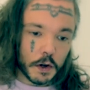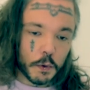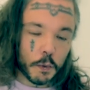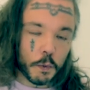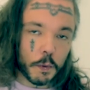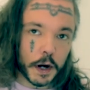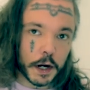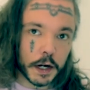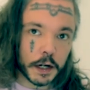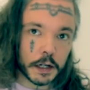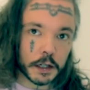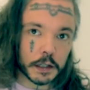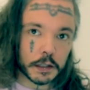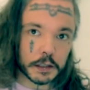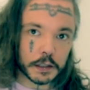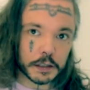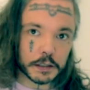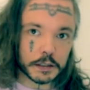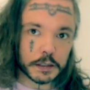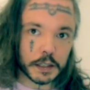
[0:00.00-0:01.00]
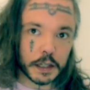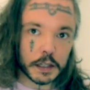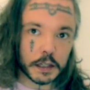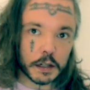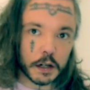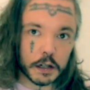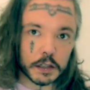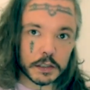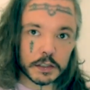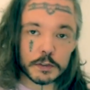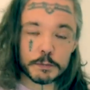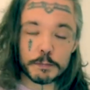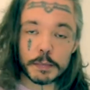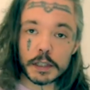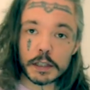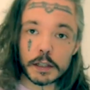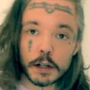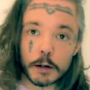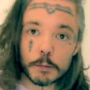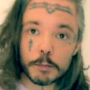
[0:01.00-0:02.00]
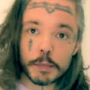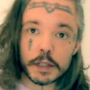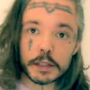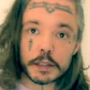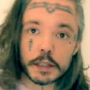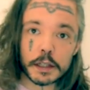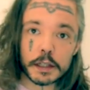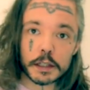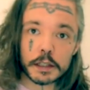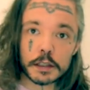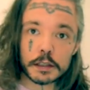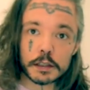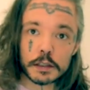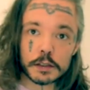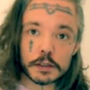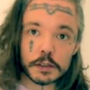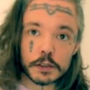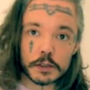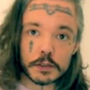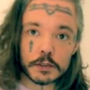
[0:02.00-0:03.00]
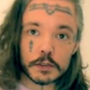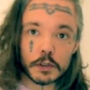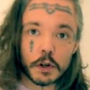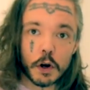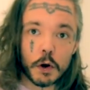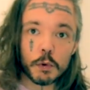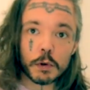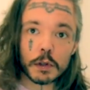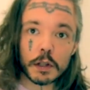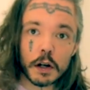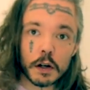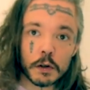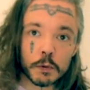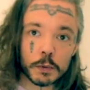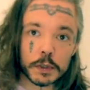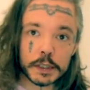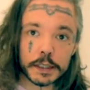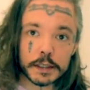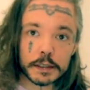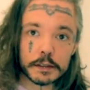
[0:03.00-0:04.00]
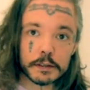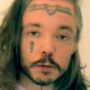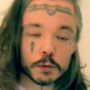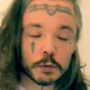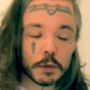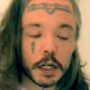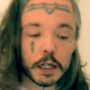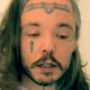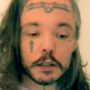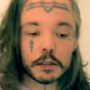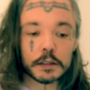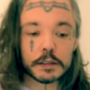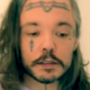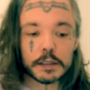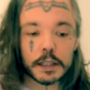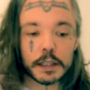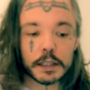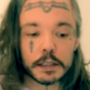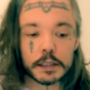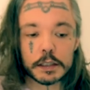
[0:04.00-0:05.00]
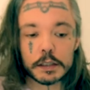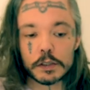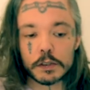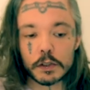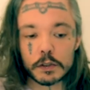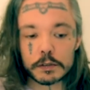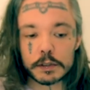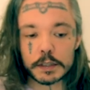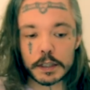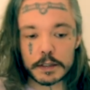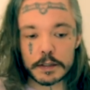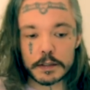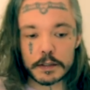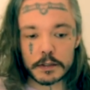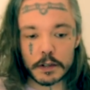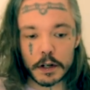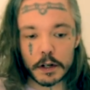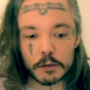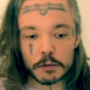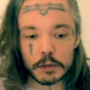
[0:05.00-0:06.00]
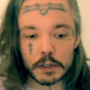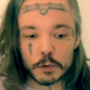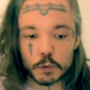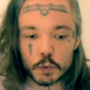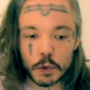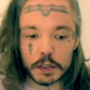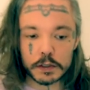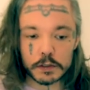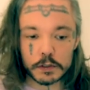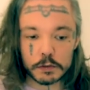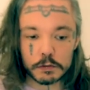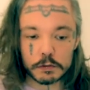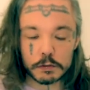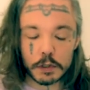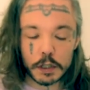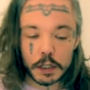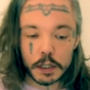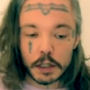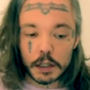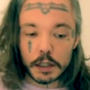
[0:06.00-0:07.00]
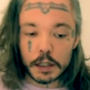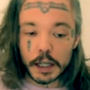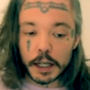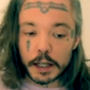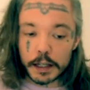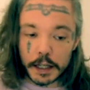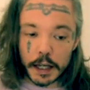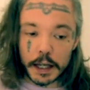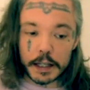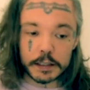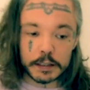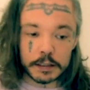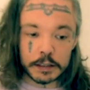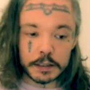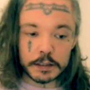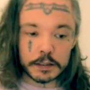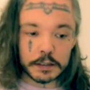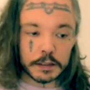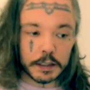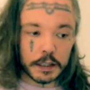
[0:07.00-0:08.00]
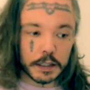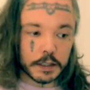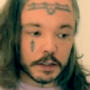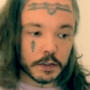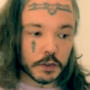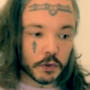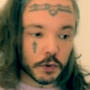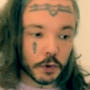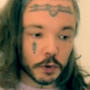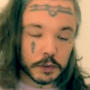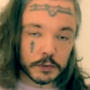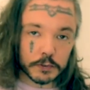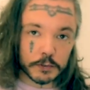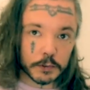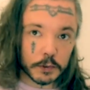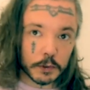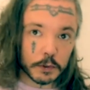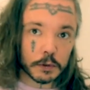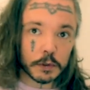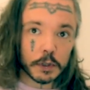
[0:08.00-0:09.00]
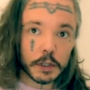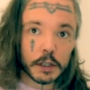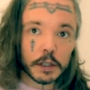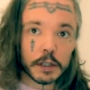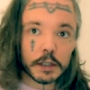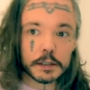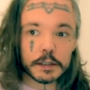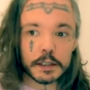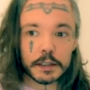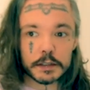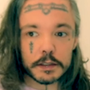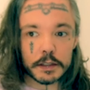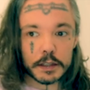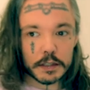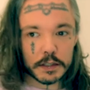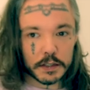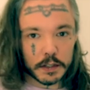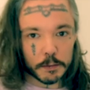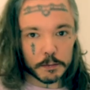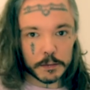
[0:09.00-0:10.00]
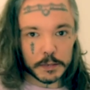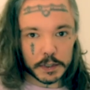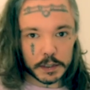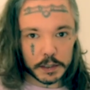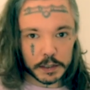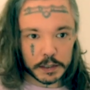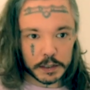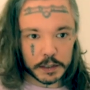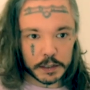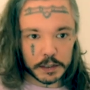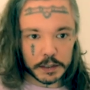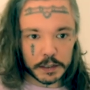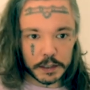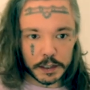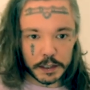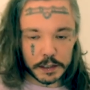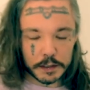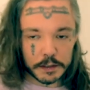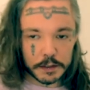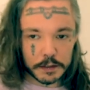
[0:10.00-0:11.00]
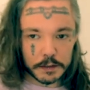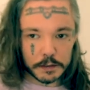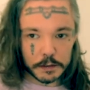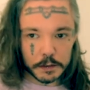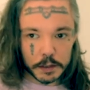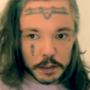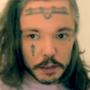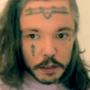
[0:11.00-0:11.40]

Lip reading: where they can't speak up and they just go along with it while they don't necessarily want to. Again, this is hurtful. This is something that